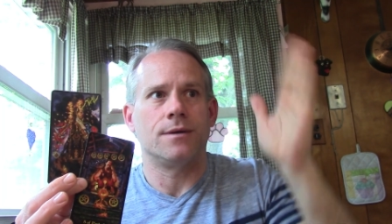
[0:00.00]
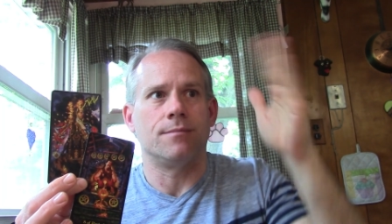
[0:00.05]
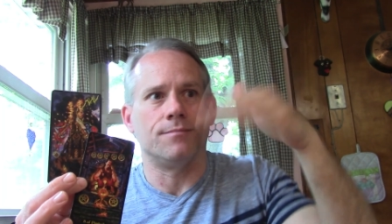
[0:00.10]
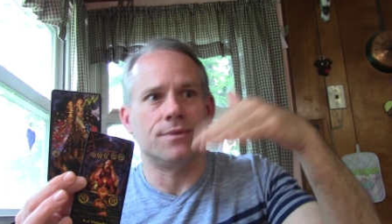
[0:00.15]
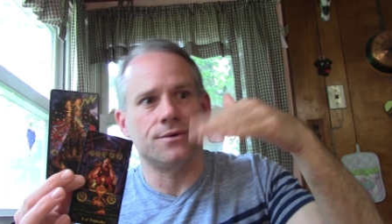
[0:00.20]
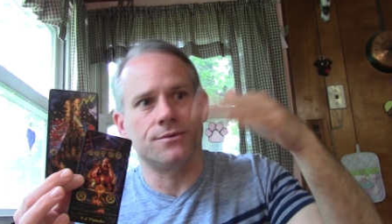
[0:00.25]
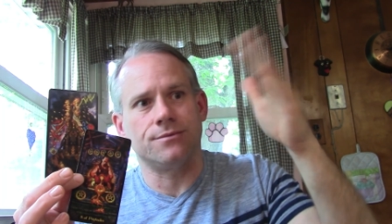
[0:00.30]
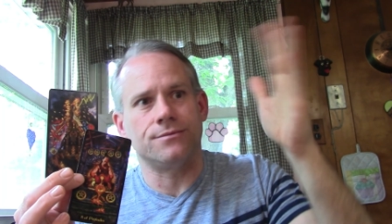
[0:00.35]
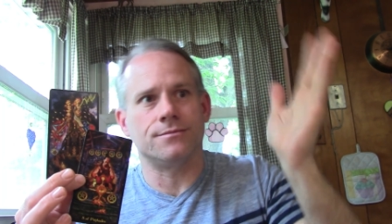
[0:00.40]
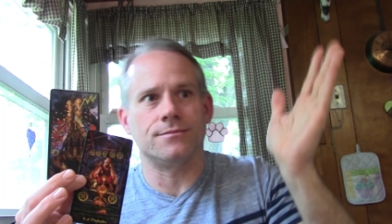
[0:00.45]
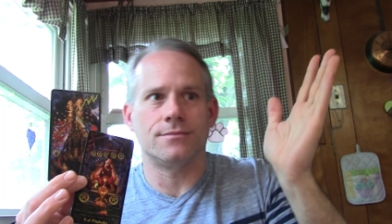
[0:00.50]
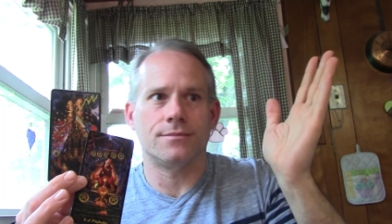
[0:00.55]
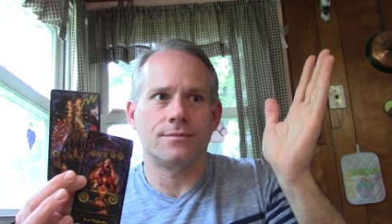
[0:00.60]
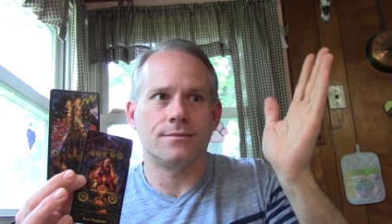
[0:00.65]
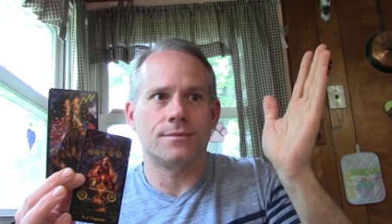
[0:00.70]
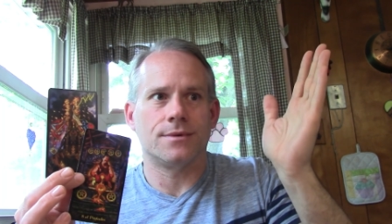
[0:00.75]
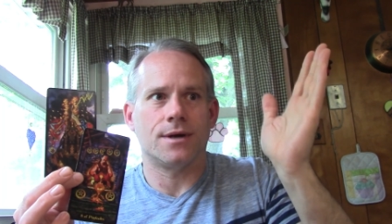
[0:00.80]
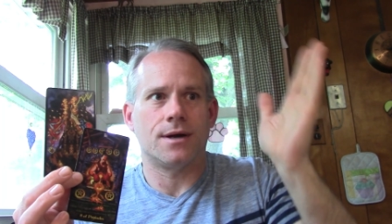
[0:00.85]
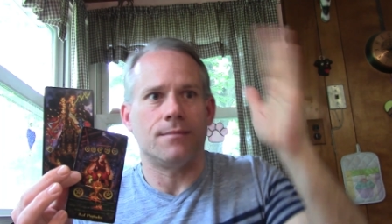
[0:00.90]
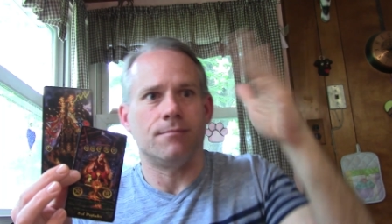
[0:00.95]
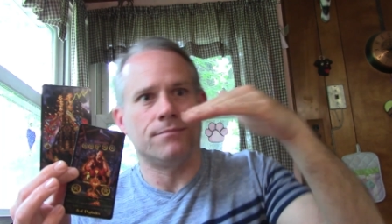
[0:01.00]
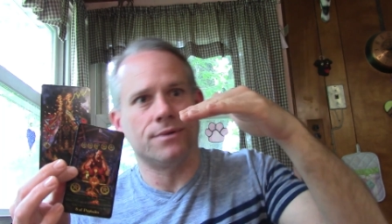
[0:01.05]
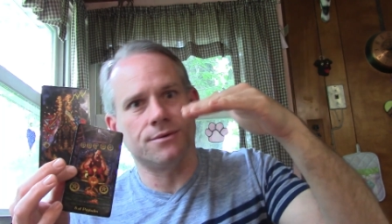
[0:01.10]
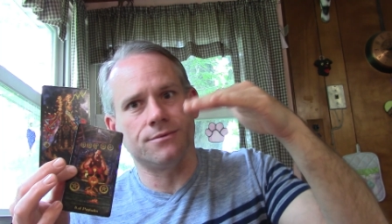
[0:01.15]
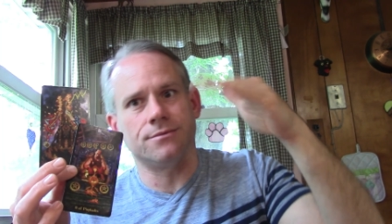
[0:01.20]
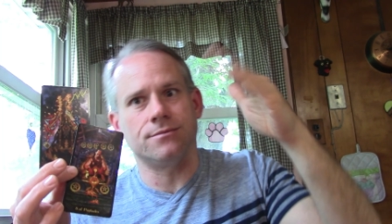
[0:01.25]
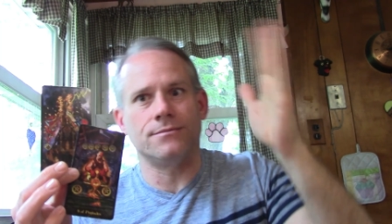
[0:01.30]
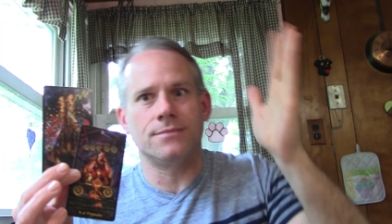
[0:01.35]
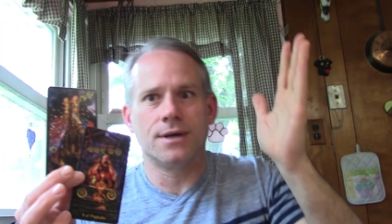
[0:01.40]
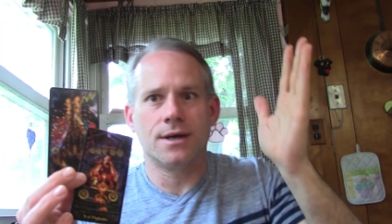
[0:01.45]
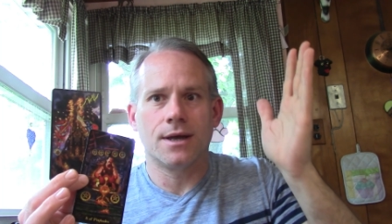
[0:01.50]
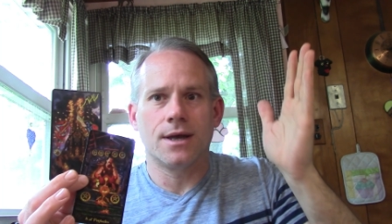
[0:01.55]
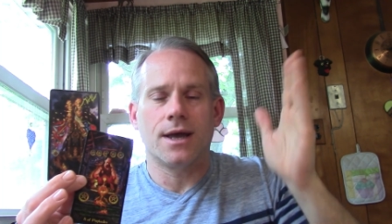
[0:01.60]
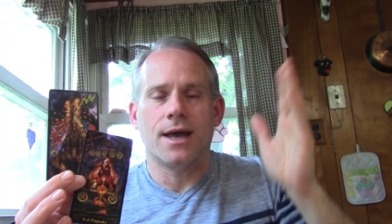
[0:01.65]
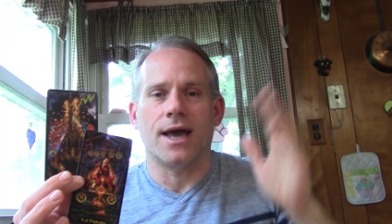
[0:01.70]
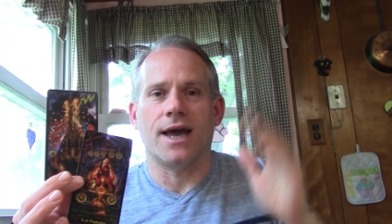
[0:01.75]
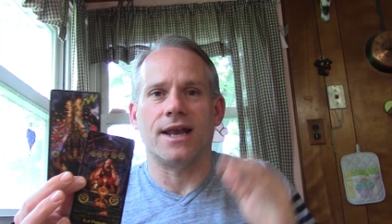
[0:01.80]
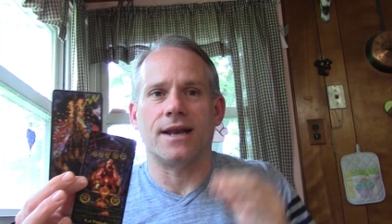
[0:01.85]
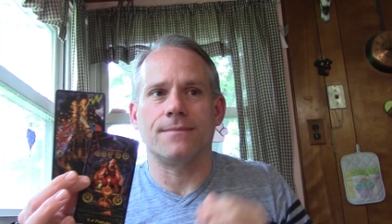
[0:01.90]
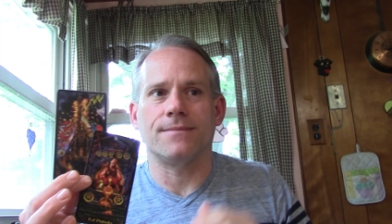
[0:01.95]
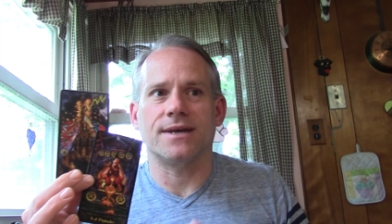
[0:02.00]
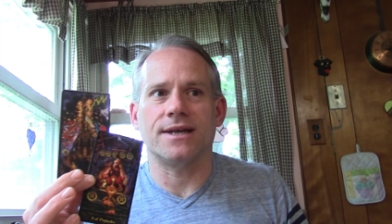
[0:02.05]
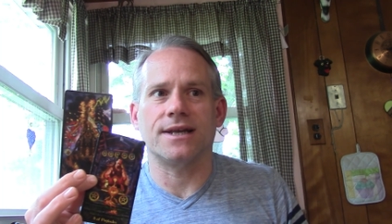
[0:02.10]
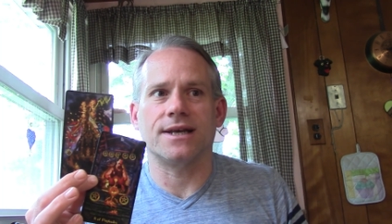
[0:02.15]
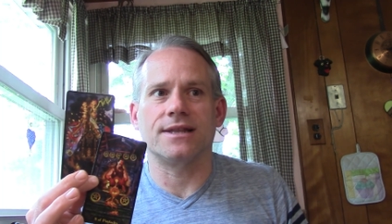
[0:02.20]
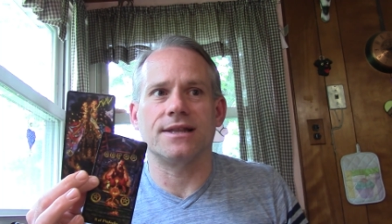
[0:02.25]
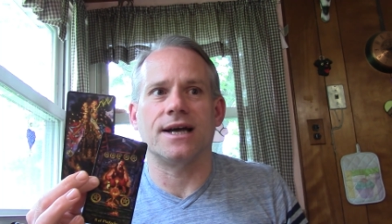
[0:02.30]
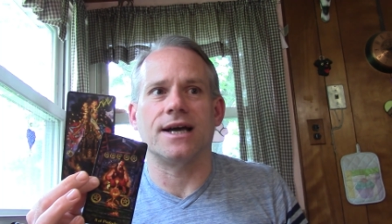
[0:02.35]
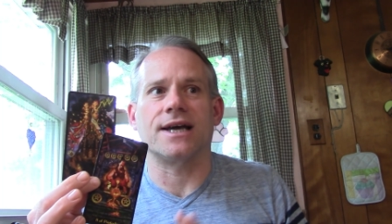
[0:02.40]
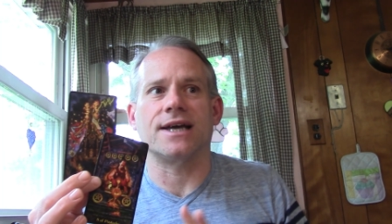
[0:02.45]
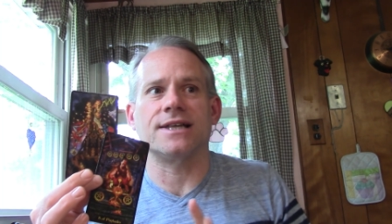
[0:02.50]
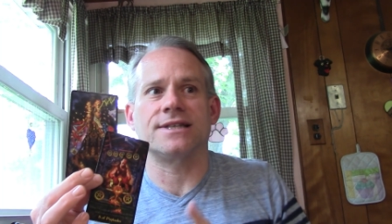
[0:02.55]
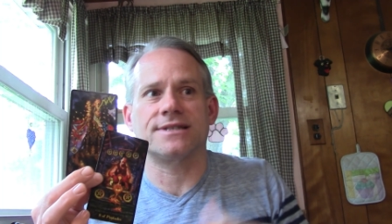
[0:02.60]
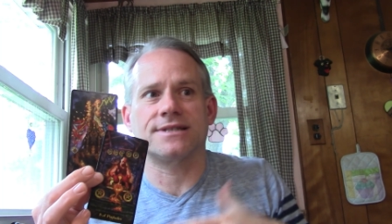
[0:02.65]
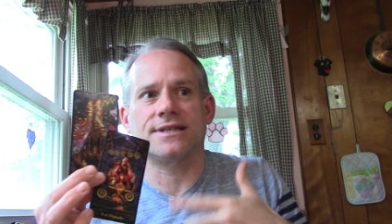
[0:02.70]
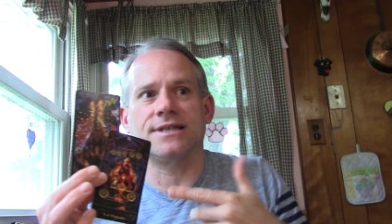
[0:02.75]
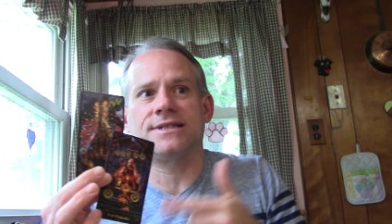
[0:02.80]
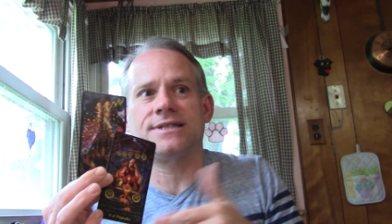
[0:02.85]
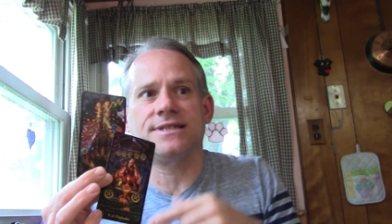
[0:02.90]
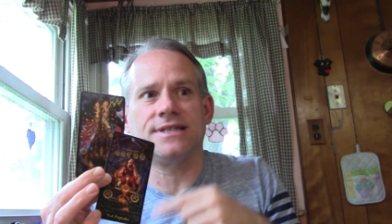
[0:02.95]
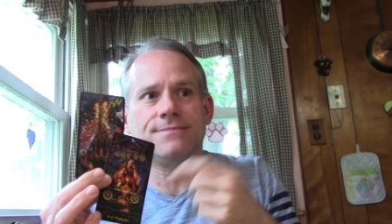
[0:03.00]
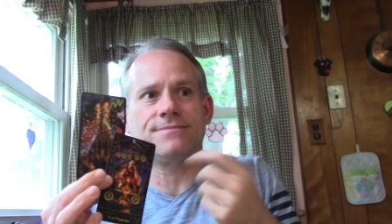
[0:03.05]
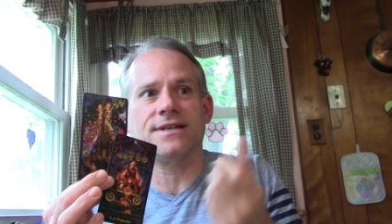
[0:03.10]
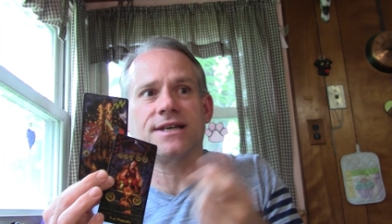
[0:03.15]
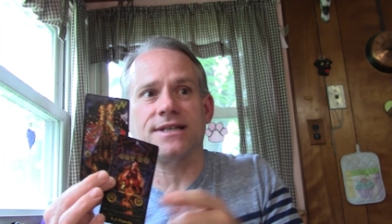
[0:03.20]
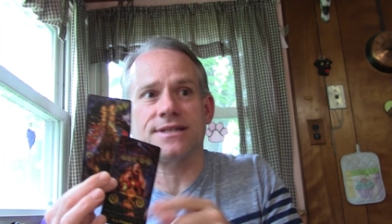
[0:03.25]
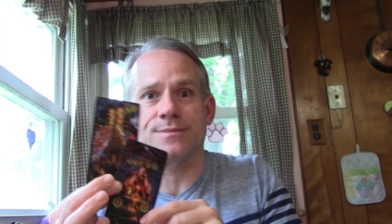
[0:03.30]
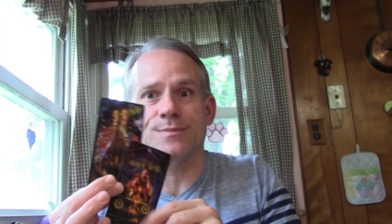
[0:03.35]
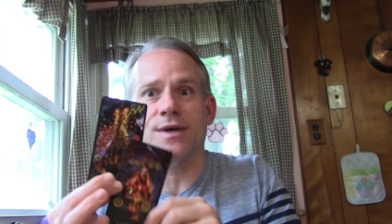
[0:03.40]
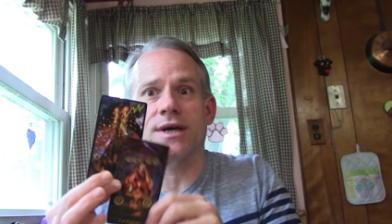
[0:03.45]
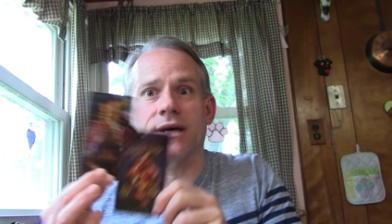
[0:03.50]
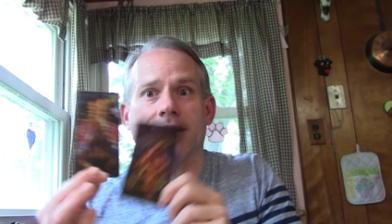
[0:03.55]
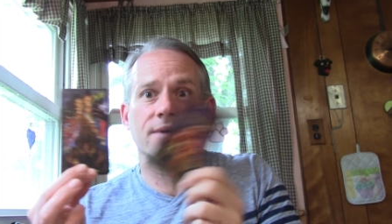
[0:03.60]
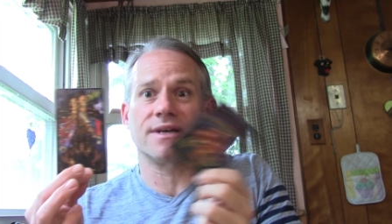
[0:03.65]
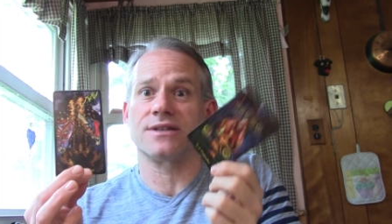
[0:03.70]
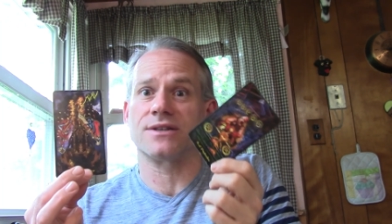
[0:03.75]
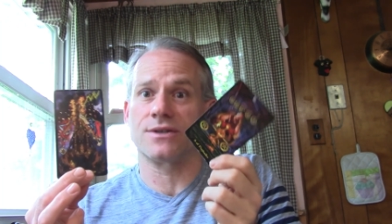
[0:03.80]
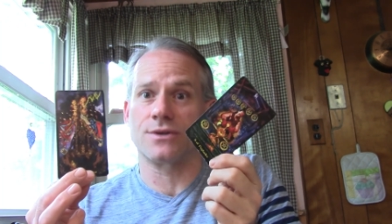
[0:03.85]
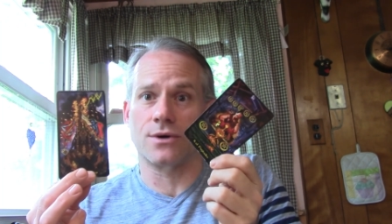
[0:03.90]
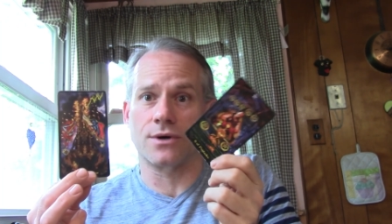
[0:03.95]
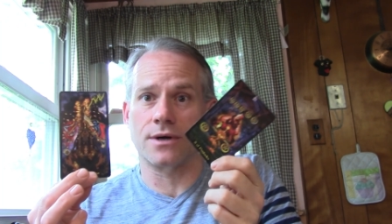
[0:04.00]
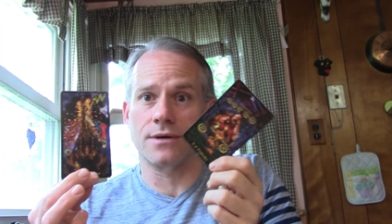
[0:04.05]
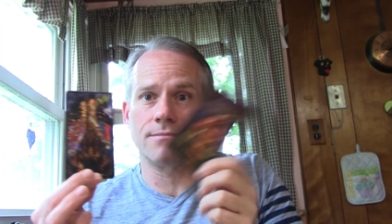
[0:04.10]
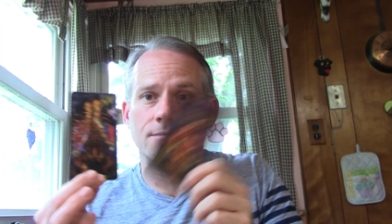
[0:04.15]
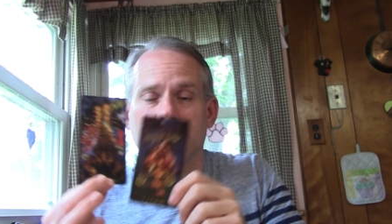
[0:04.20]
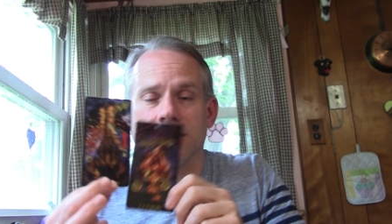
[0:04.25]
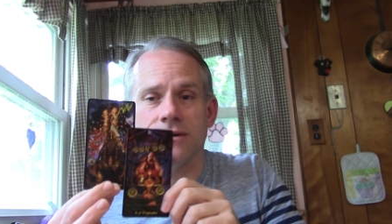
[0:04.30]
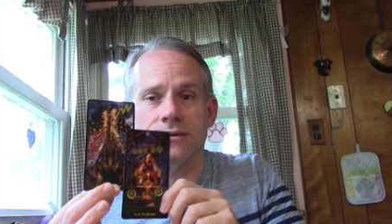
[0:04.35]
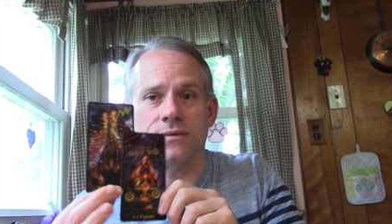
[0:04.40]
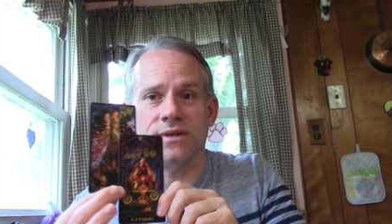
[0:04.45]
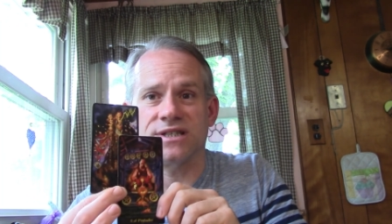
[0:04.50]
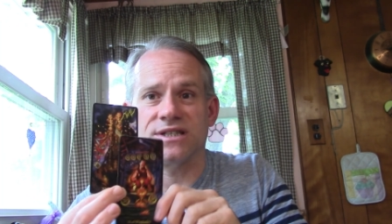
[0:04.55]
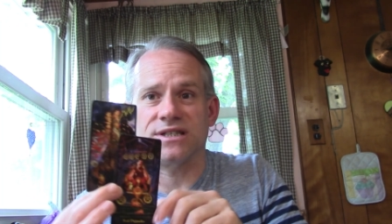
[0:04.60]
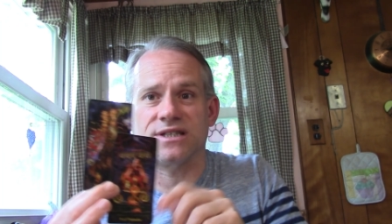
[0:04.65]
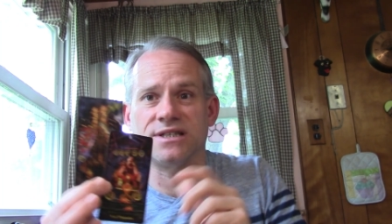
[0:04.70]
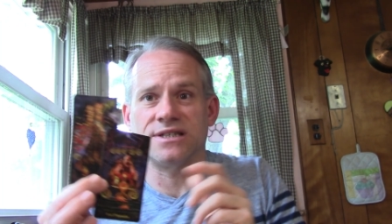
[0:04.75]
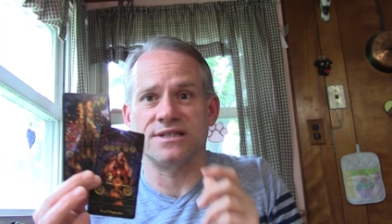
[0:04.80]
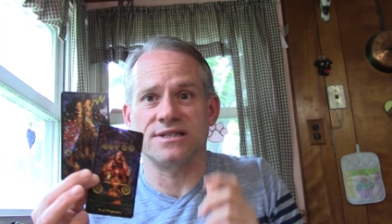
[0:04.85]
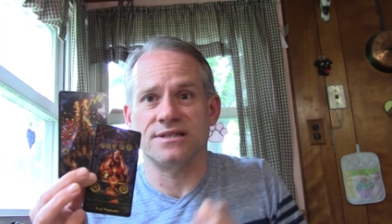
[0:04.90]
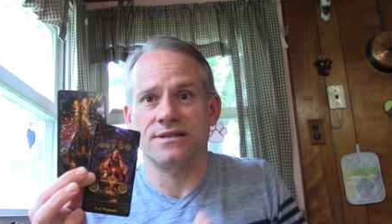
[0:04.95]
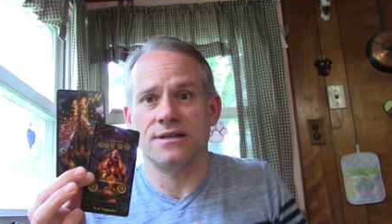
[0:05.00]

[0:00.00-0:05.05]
boom, boom, and I'm getting like it's it seems like it's becoming the norm, which is.